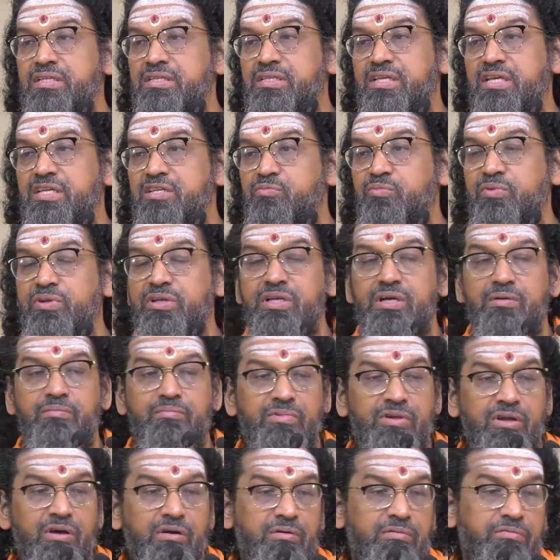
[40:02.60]
has
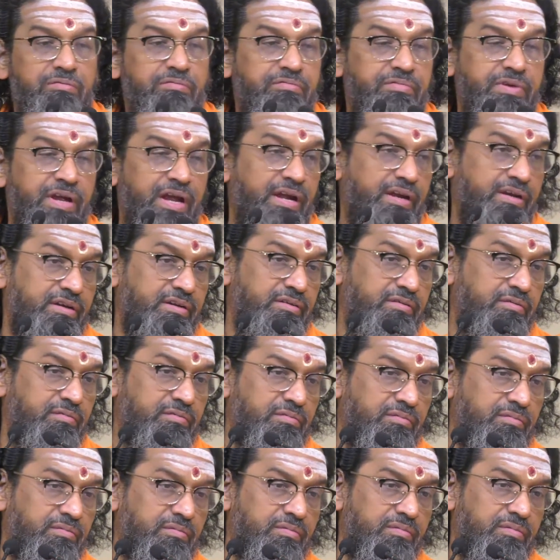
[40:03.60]
become now fat.
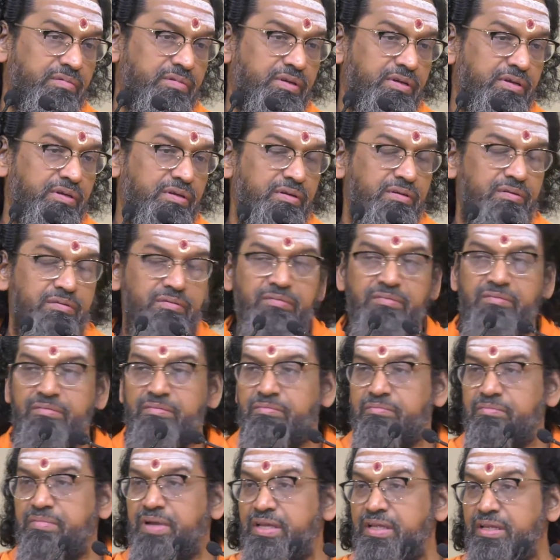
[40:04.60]

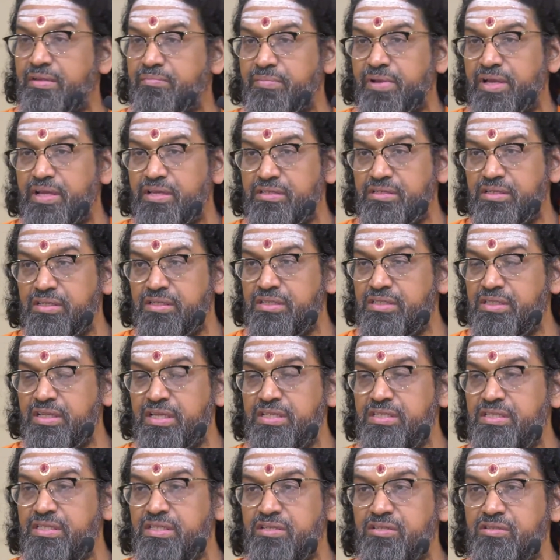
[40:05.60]
My
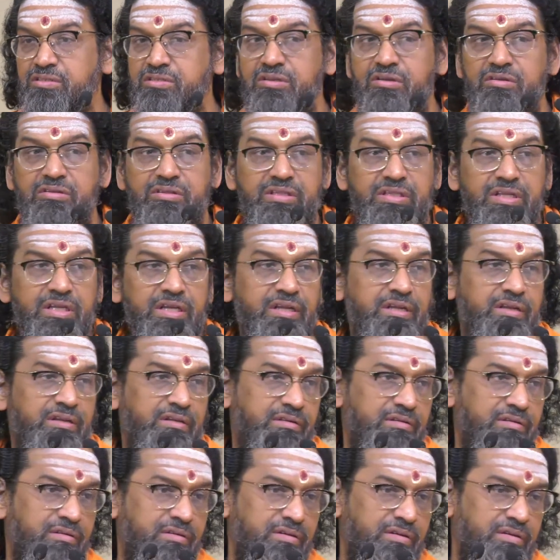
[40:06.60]
existence is now thin.
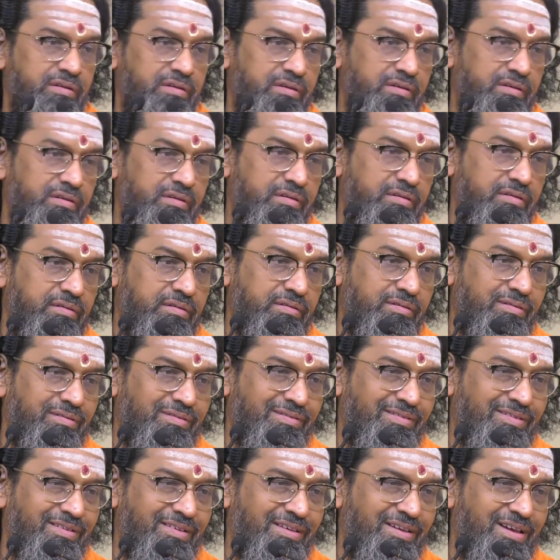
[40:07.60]

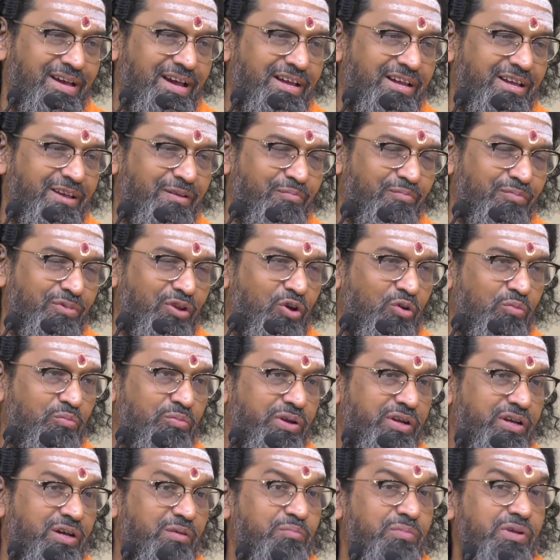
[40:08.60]
I am now
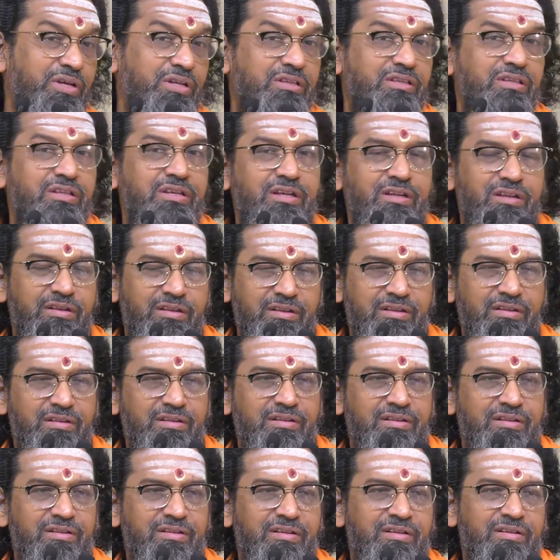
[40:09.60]
becoming thin.
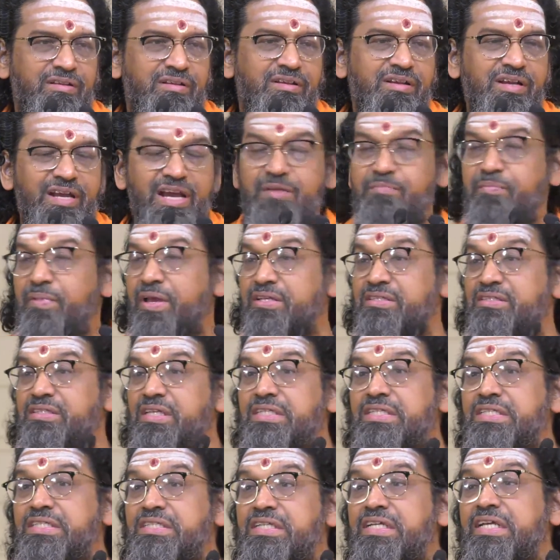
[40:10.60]
I am
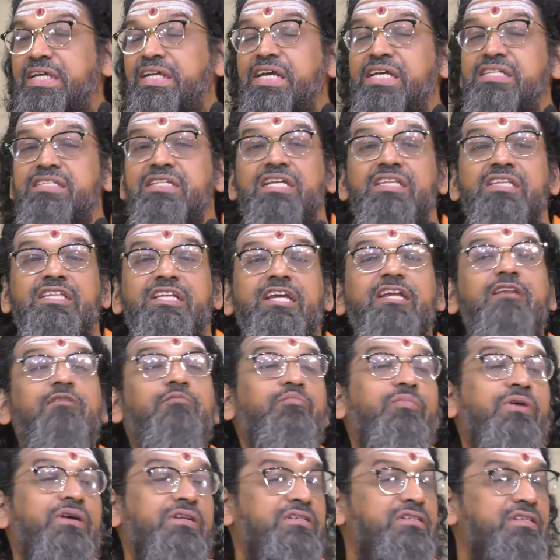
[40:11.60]
existing as a
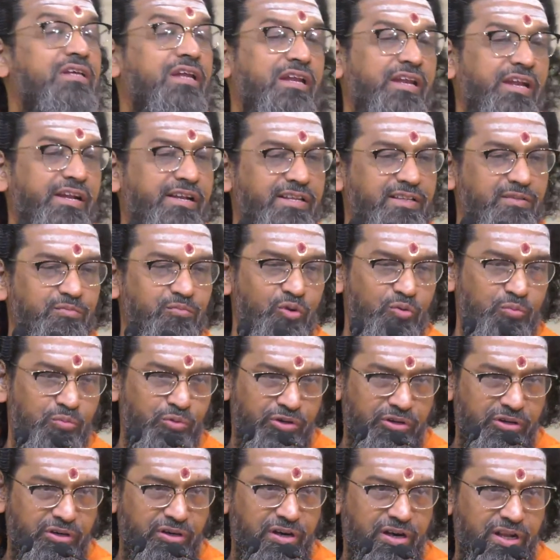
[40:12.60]
thin person, let us not
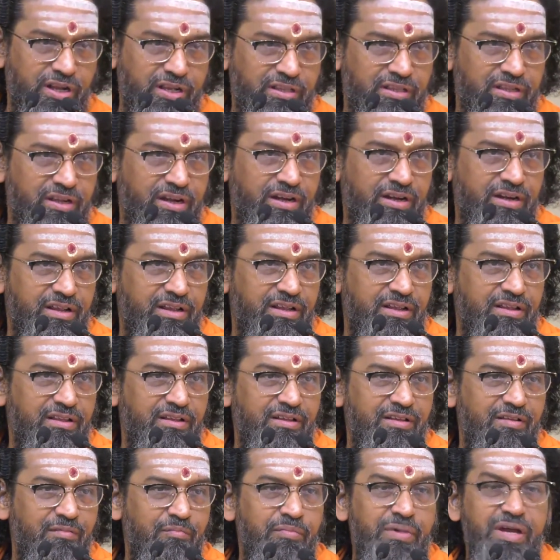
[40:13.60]
put it like that.
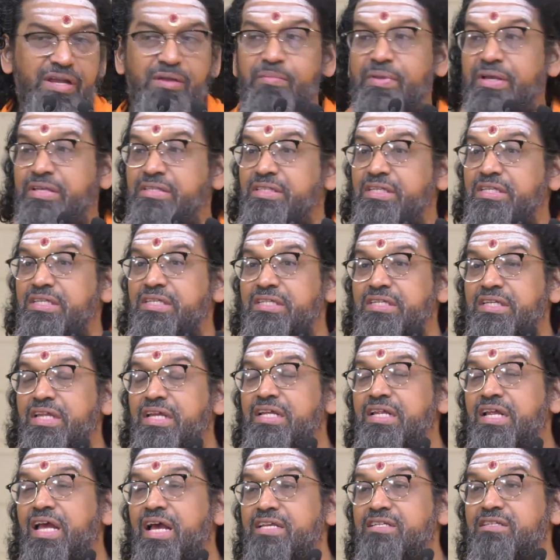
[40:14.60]
I am
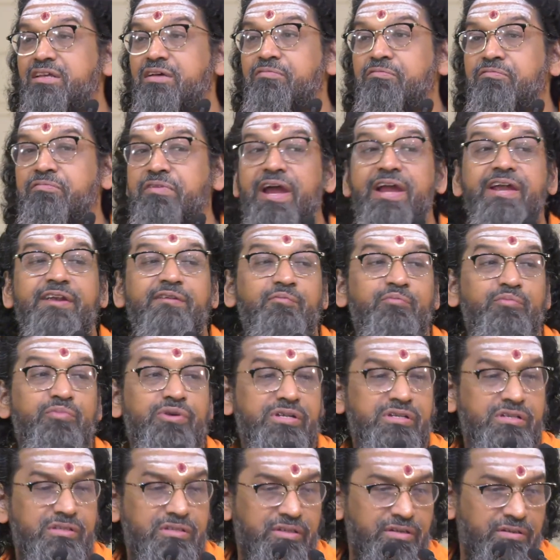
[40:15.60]
existing as a fat
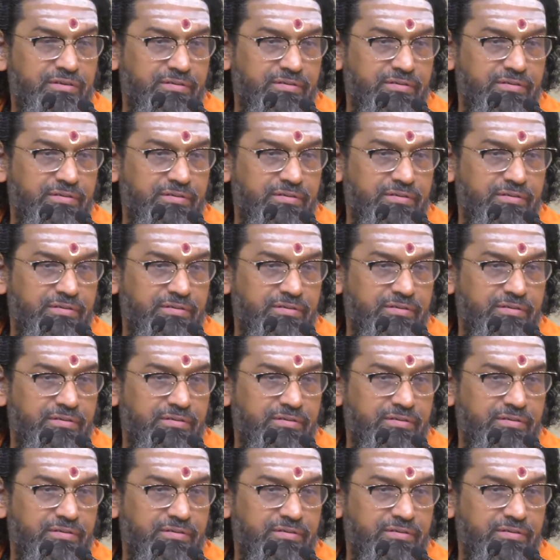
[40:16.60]
person.